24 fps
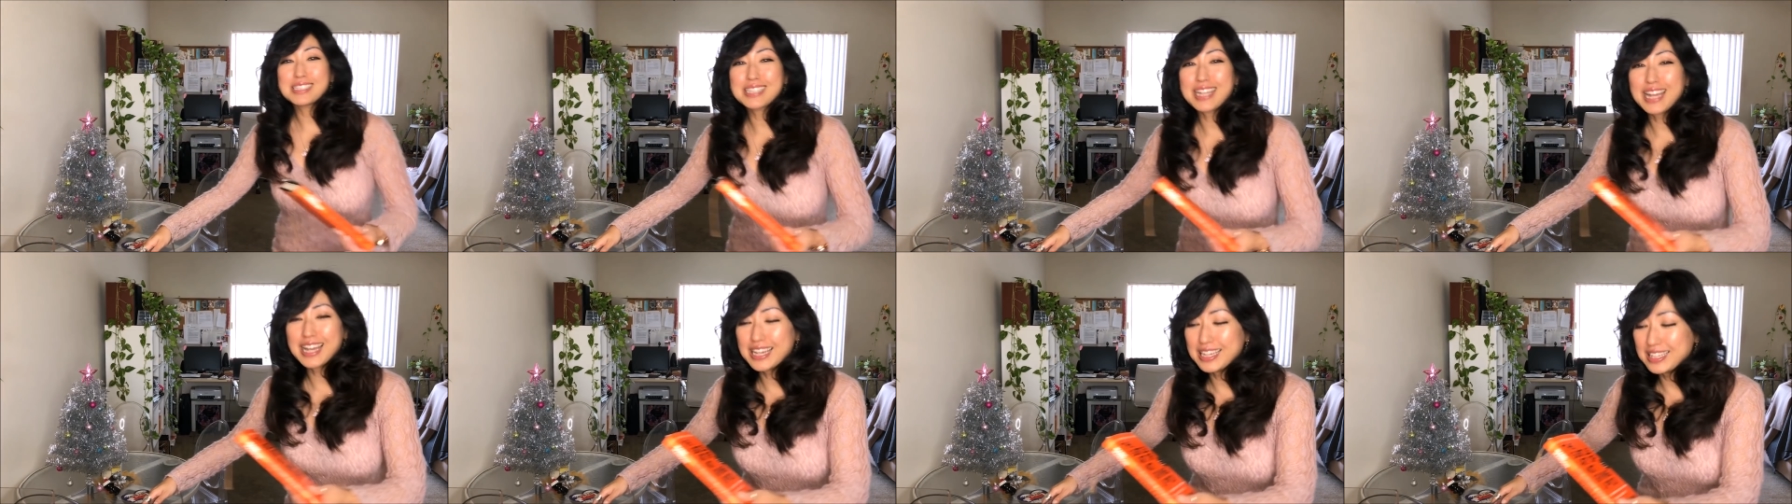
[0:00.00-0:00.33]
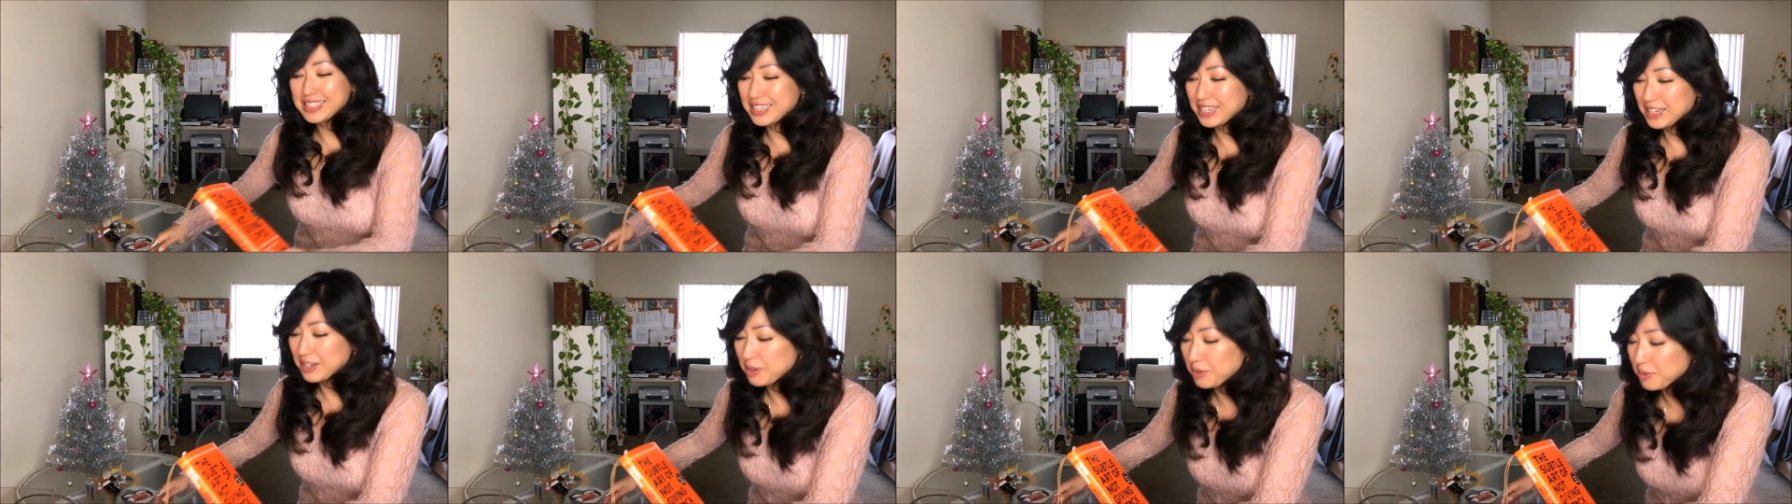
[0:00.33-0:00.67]
I
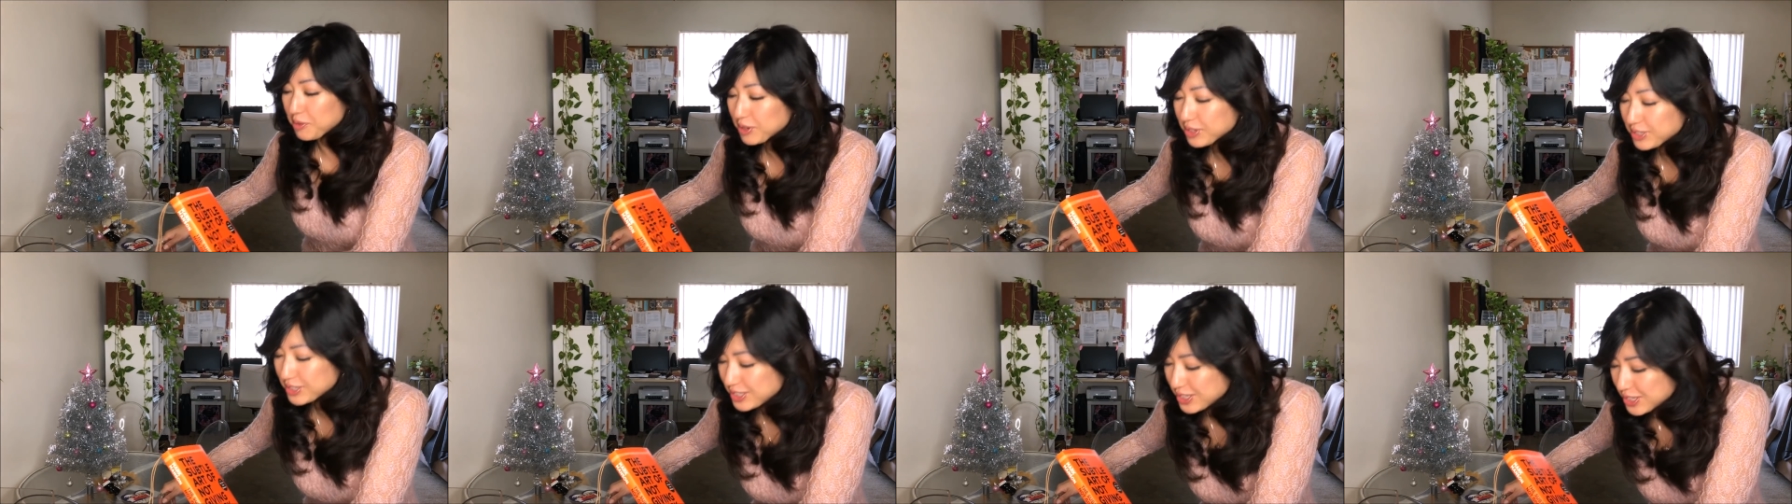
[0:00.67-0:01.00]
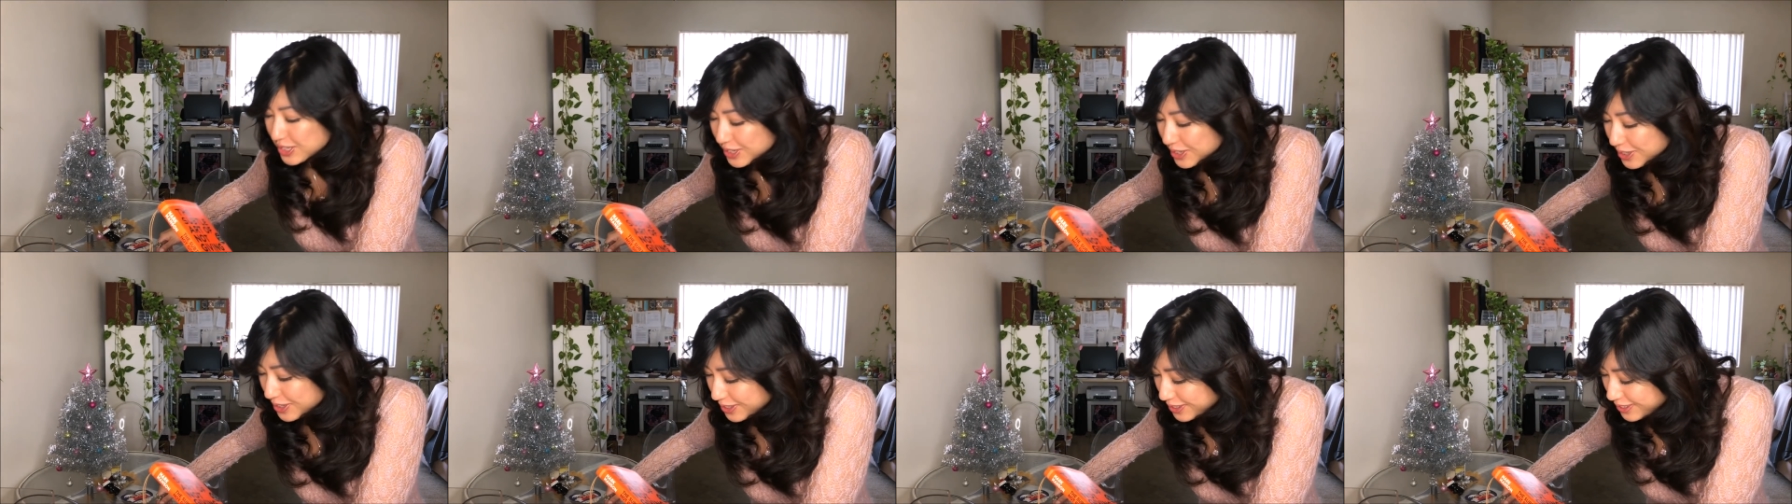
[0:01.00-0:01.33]
didn't want
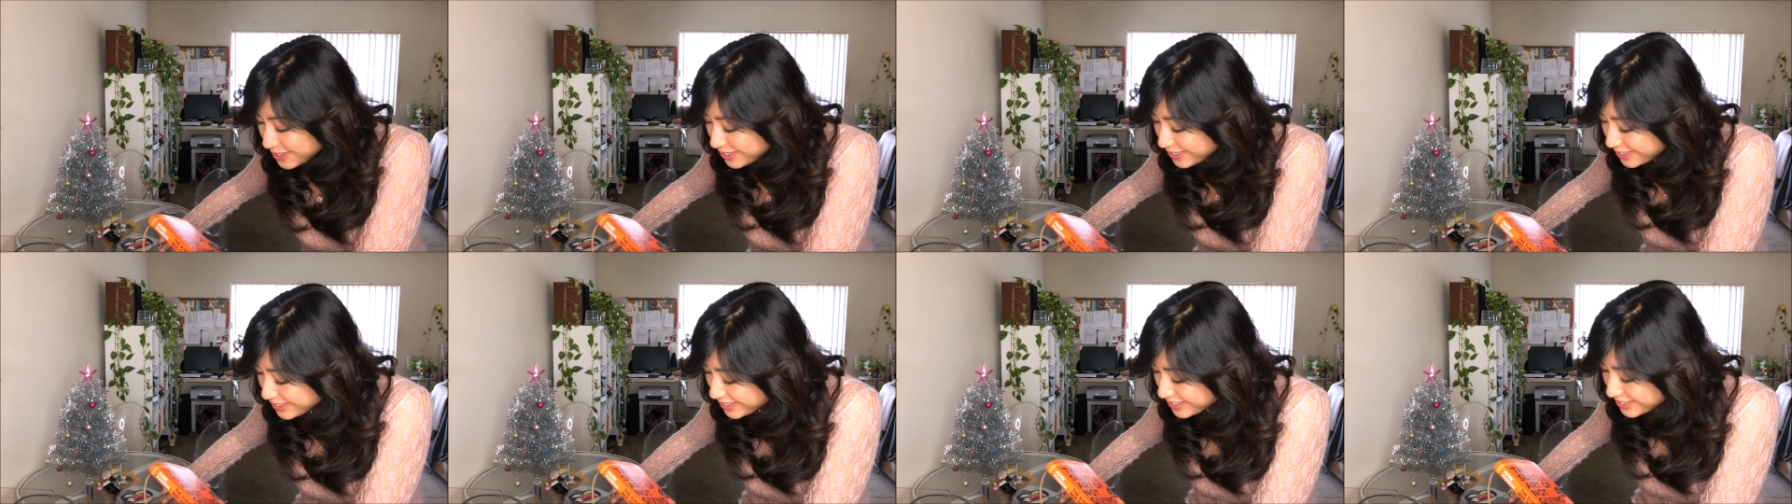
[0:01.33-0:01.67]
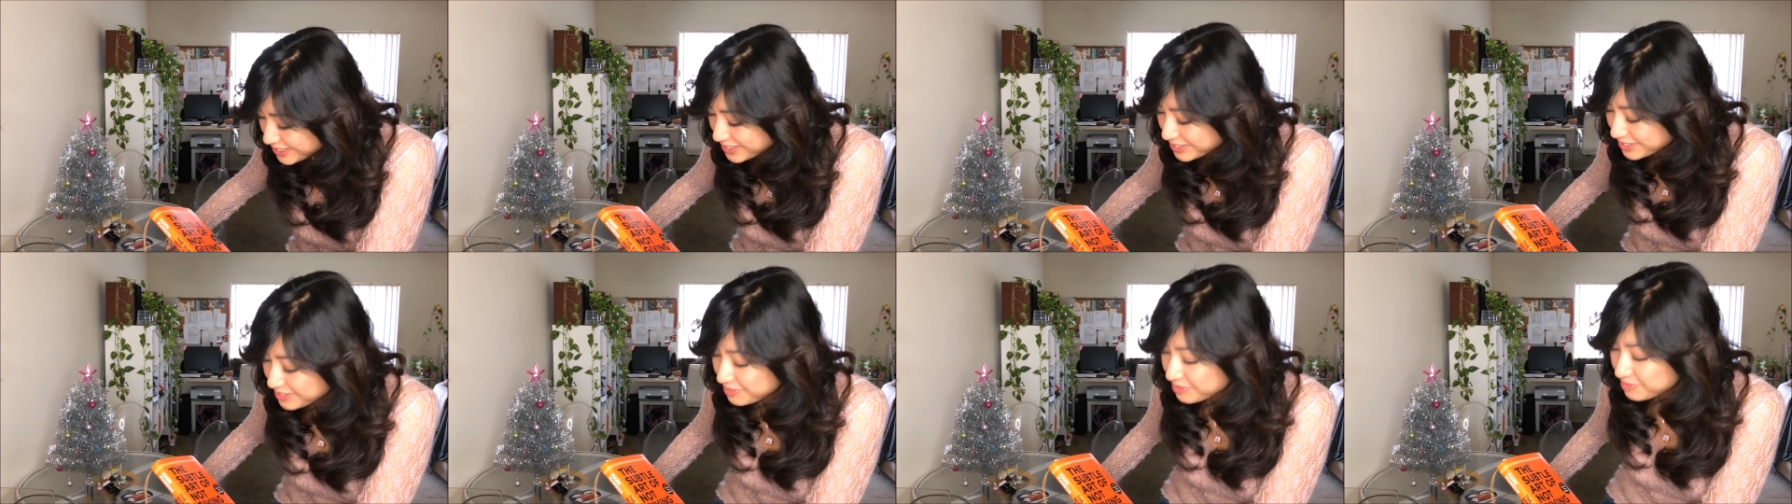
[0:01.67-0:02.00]
to
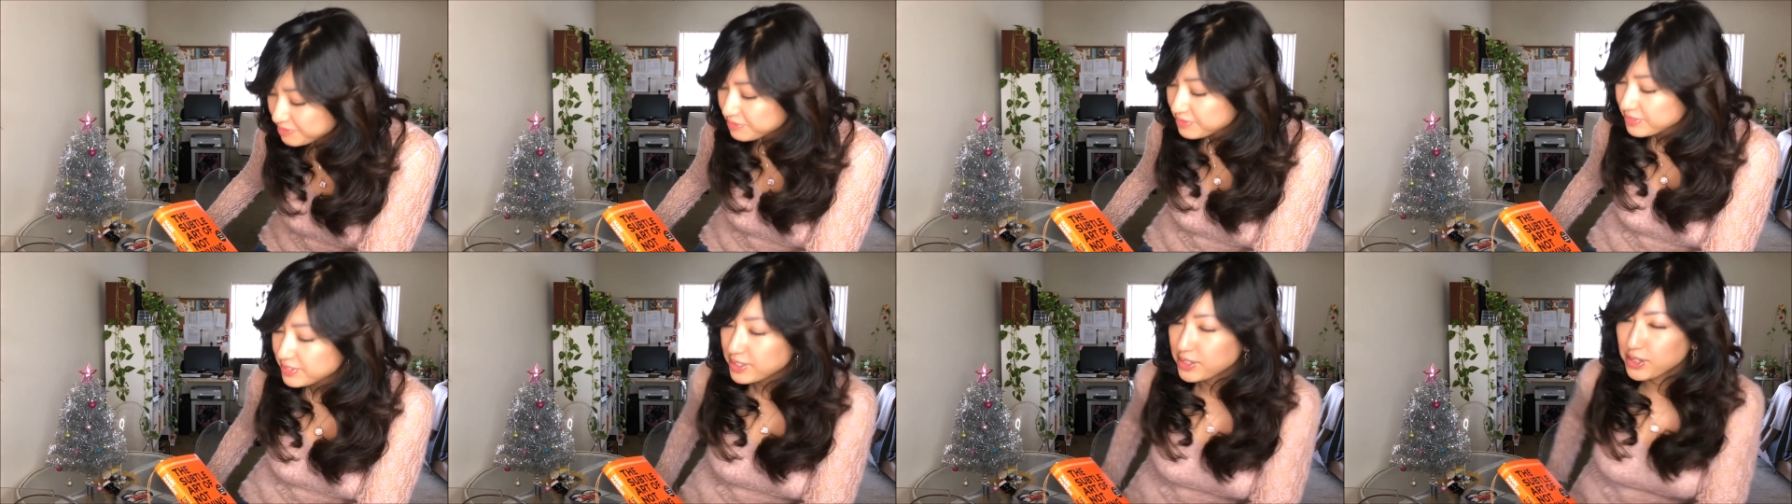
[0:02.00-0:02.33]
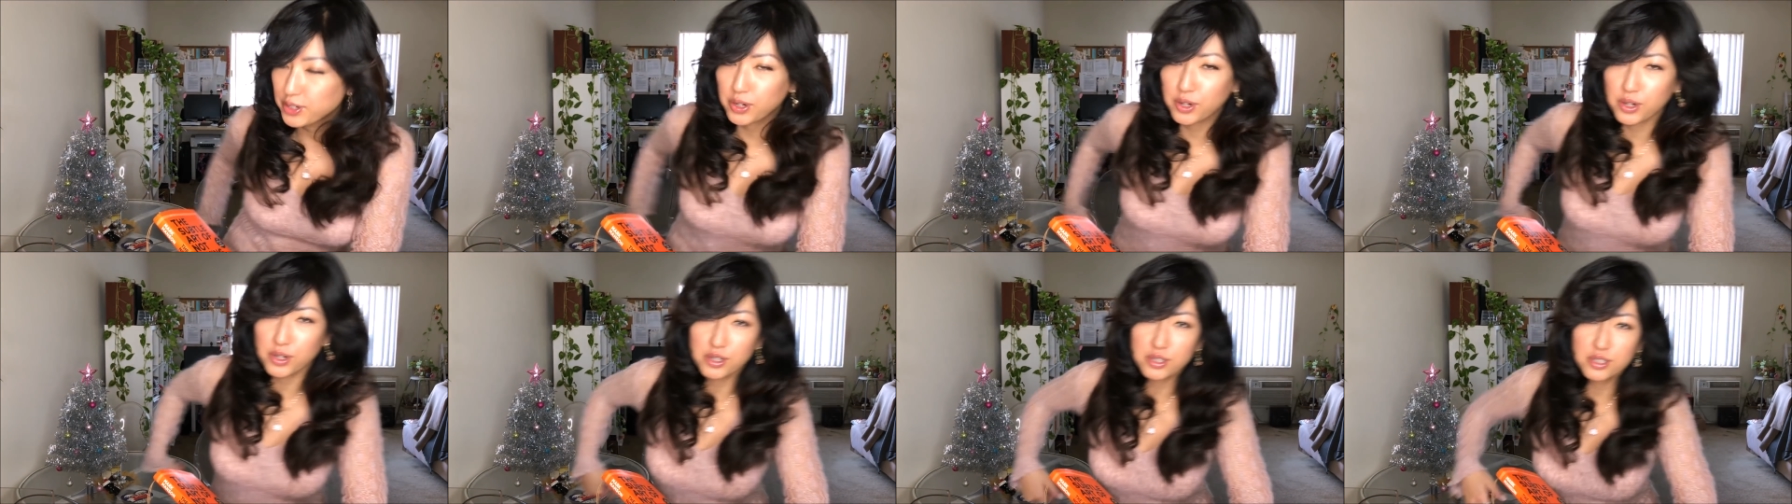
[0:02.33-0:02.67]

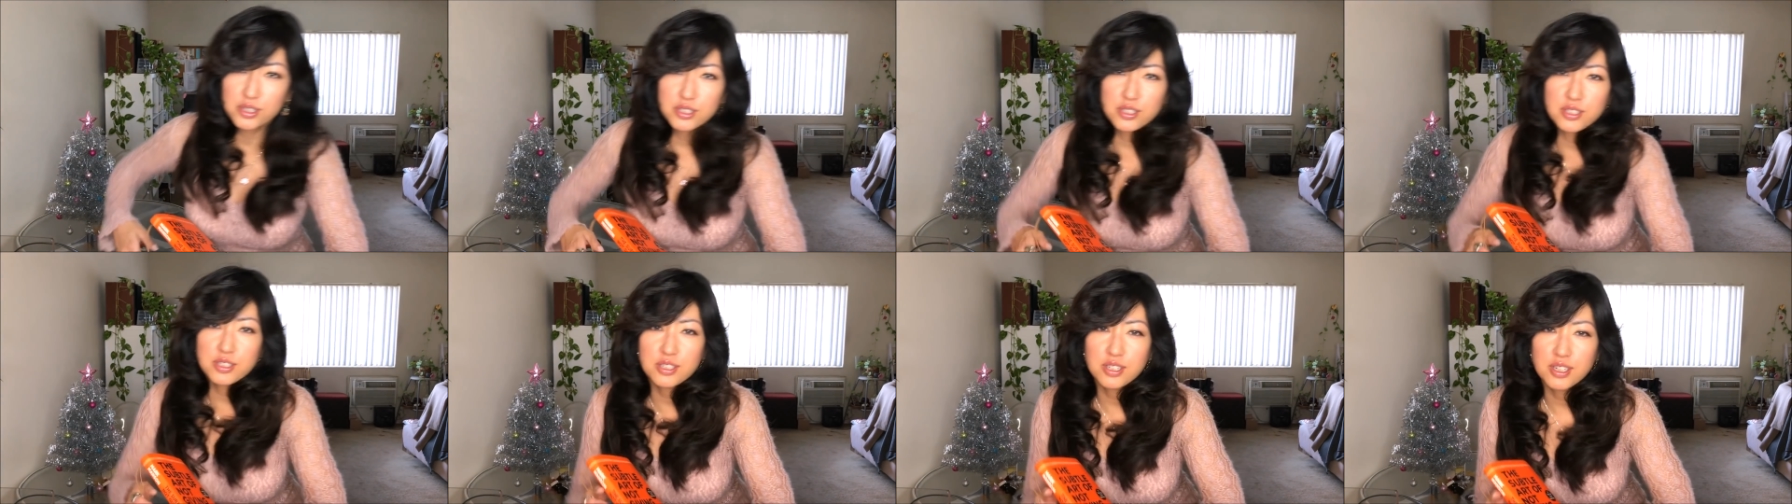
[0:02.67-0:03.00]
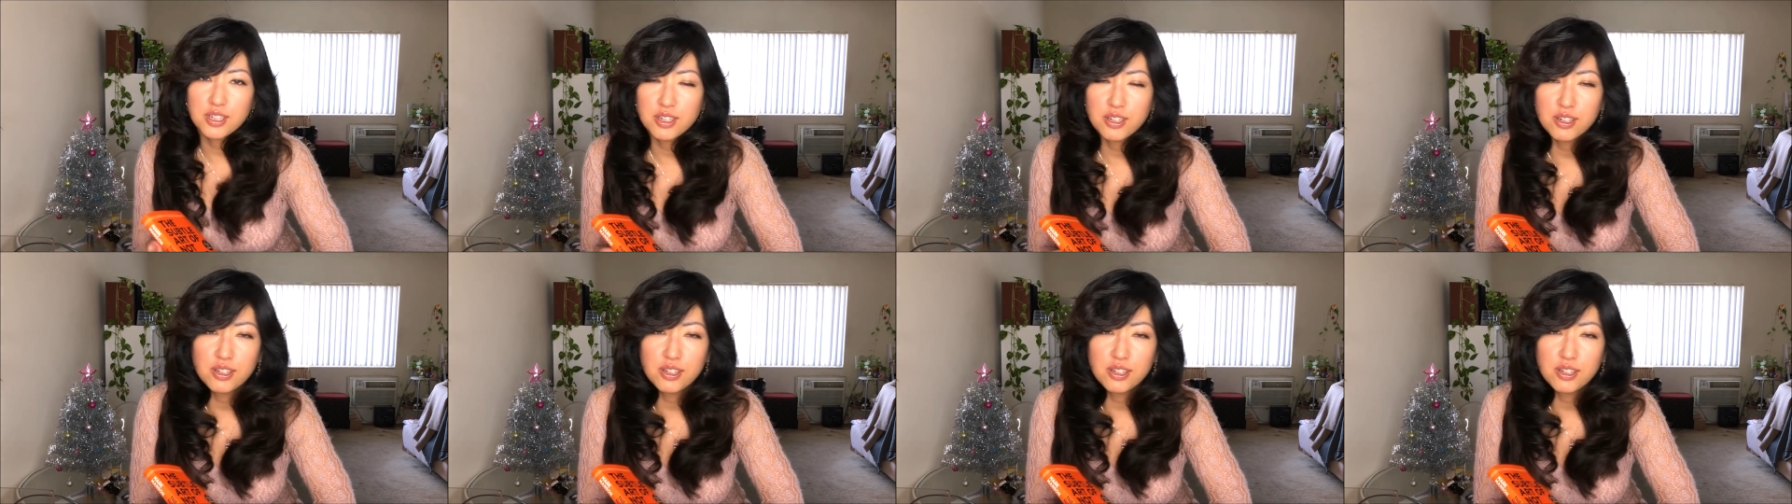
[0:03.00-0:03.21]
curse